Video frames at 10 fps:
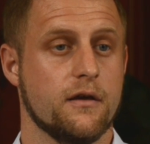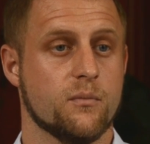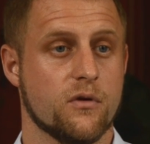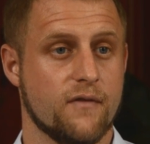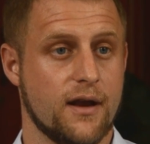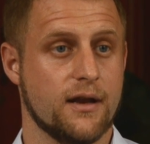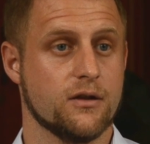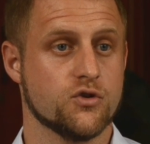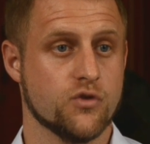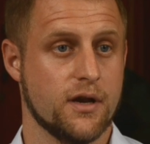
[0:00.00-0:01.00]
is
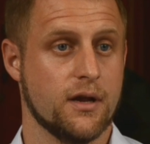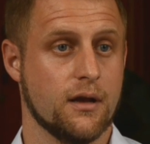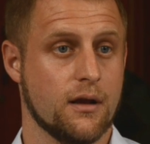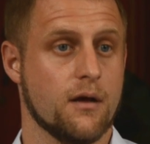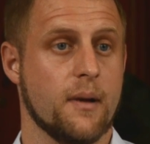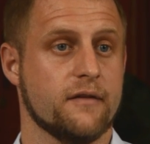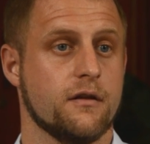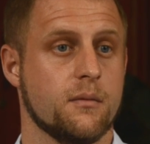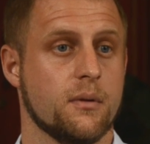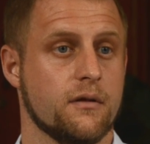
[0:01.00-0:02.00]
providing training and
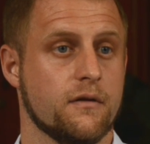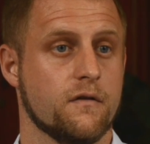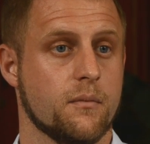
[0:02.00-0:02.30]
capacity building